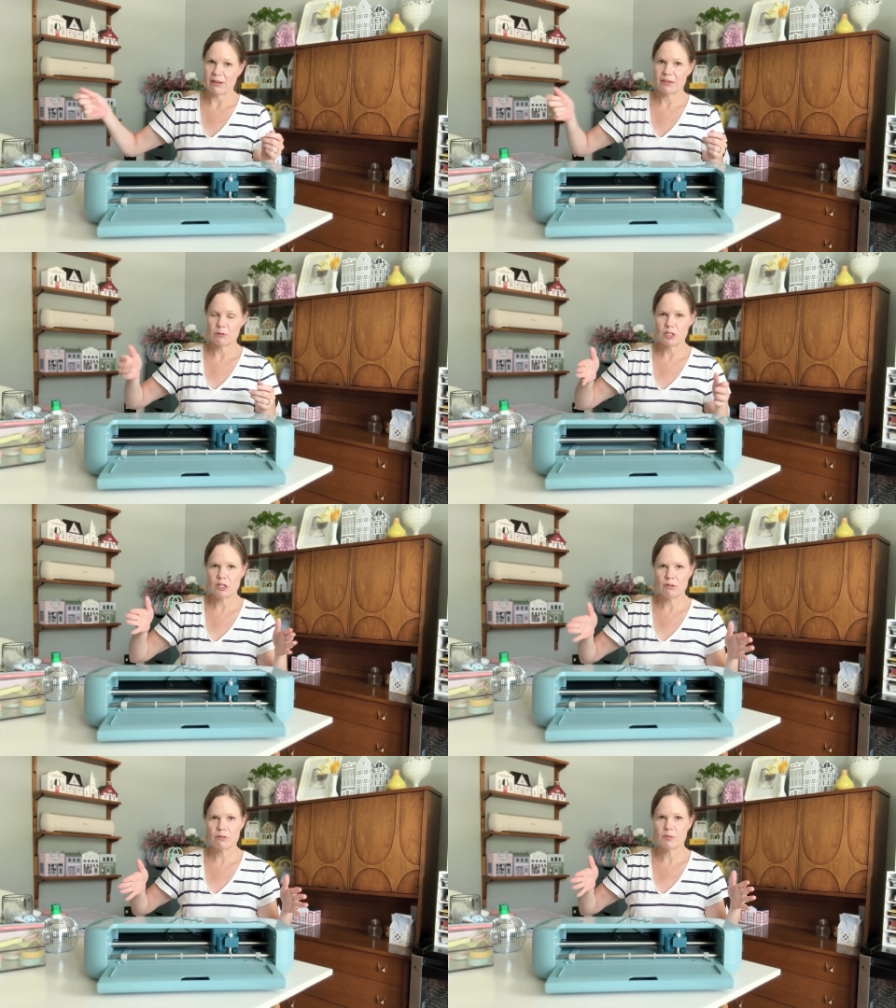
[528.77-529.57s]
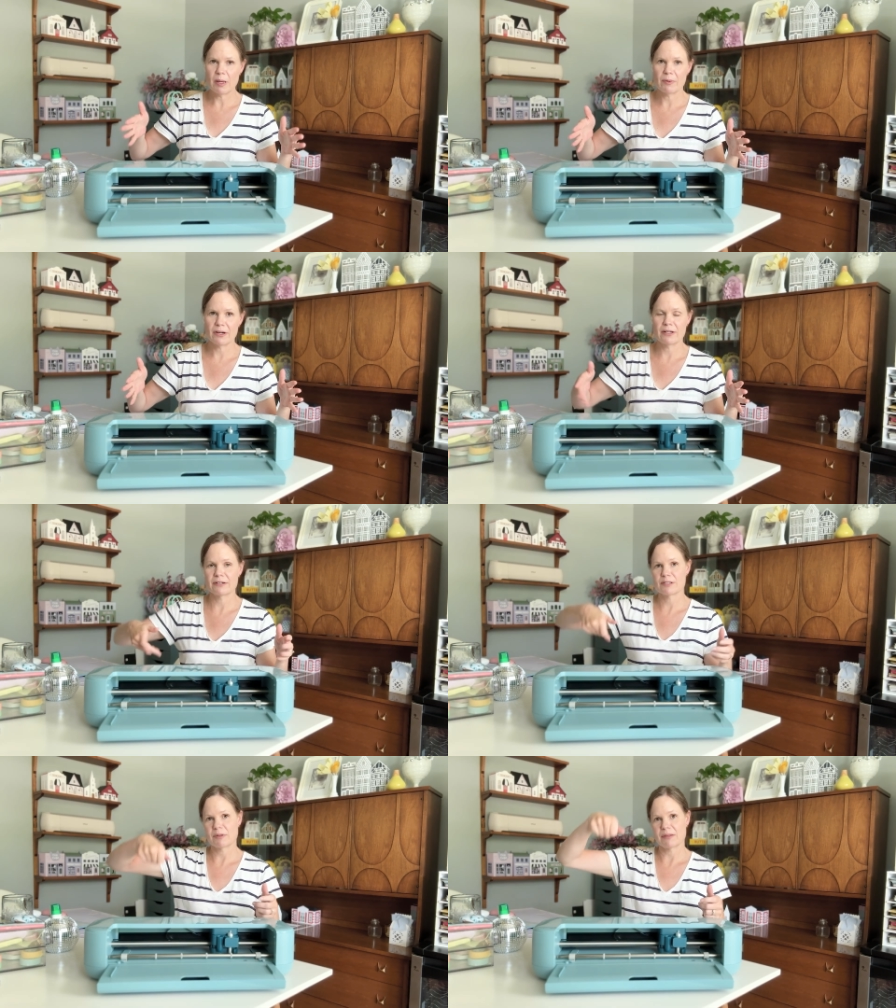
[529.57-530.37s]
like those huge paper
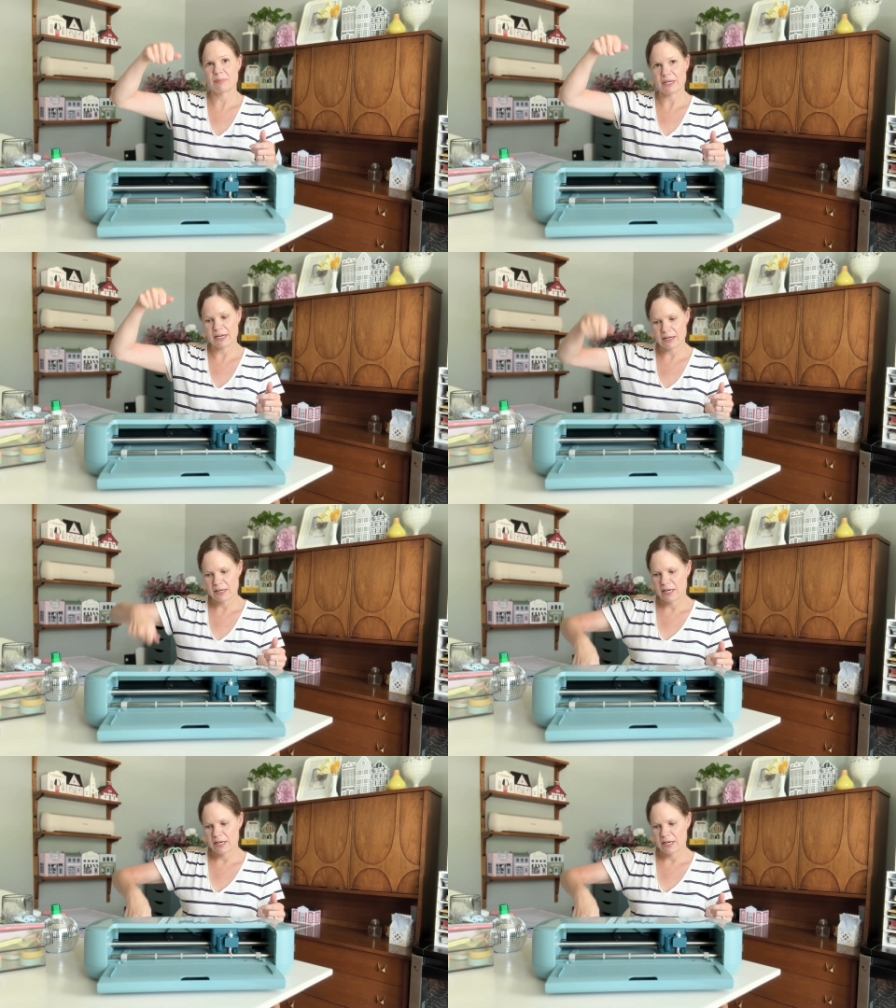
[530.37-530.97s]
cutters with the big